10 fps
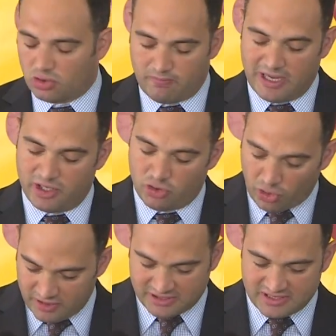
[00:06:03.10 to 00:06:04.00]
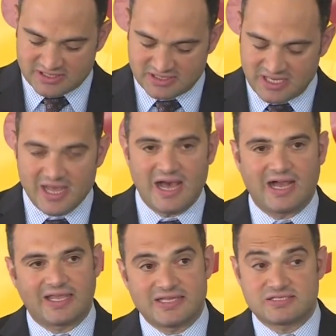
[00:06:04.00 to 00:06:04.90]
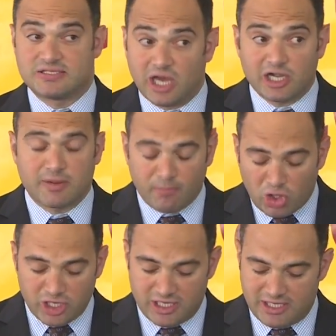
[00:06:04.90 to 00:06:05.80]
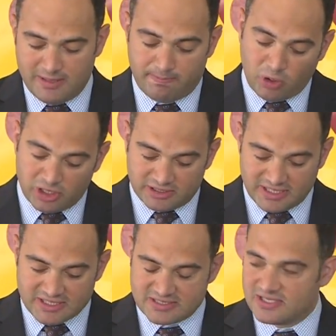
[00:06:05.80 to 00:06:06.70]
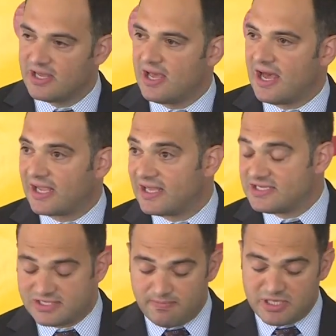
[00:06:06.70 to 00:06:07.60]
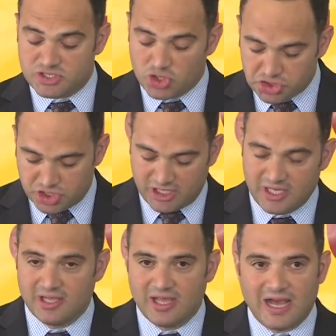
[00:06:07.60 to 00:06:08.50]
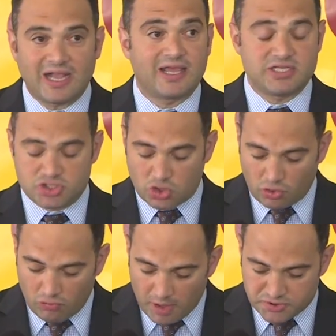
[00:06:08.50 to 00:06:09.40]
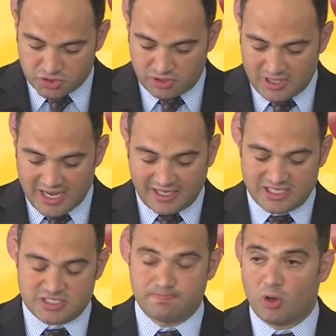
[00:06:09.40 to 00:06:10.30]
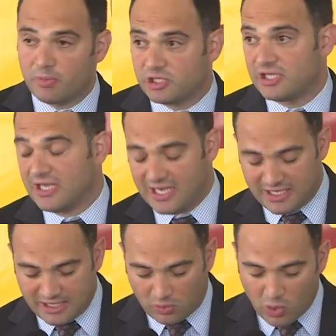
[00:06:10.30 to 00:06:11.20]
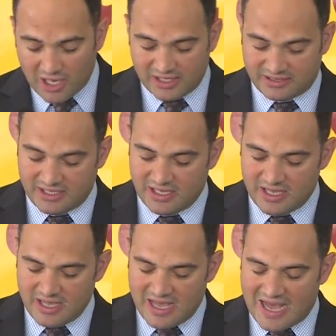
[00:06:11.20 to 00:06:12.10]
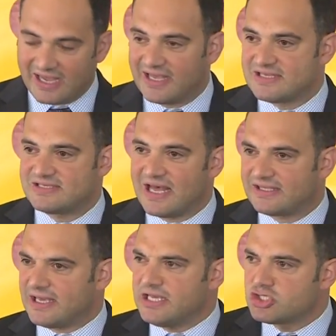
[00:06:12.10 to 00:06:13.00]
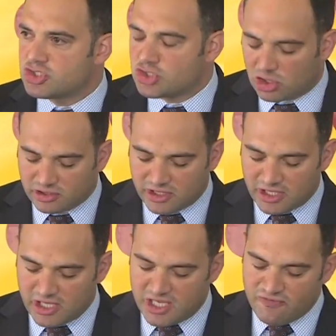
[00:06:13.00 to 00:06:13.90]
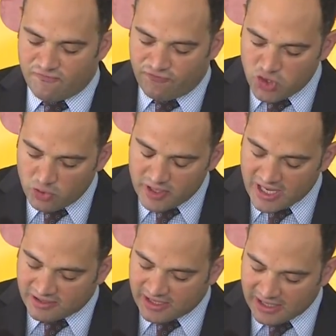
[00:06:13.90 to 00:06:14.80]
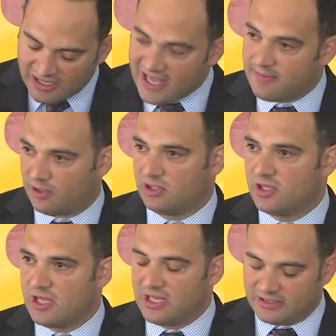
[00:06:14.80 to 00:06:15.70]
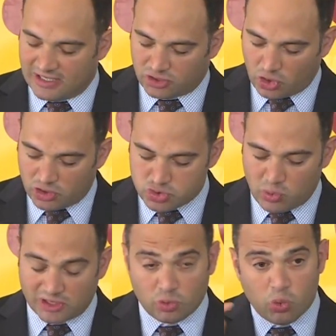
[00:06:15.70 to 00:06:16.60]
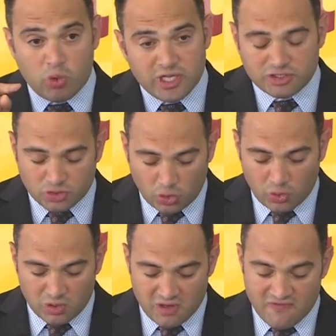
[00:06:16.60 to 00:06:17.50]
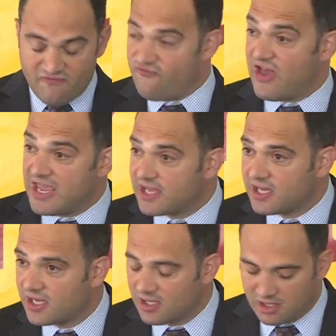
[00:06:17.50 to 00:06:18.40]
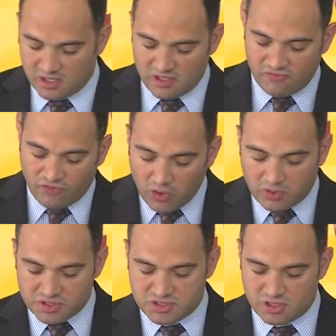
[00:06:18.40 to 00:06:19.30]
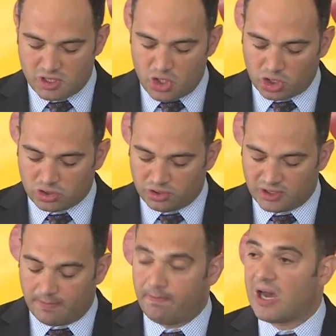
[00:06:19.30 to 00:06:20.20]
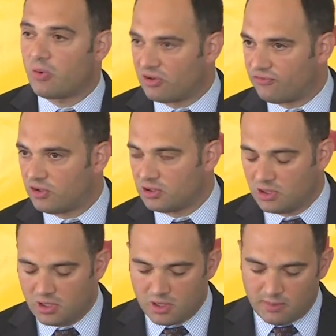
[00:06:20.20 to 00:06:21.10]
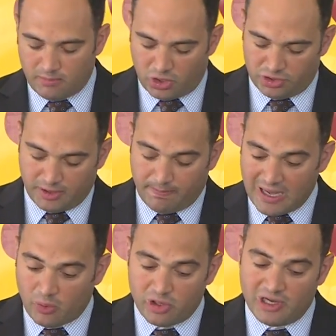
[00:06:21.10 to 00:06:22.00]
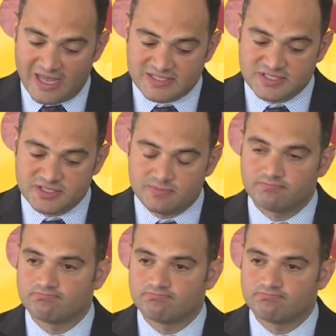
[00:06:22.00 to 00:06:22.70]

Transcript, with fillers: on minorities, against dark money in politics, against misogyny, against corruption, against poverty and inequality, against that insulting, infuriating label that calls what we do fake, focus not on the powerful, but on the powerless.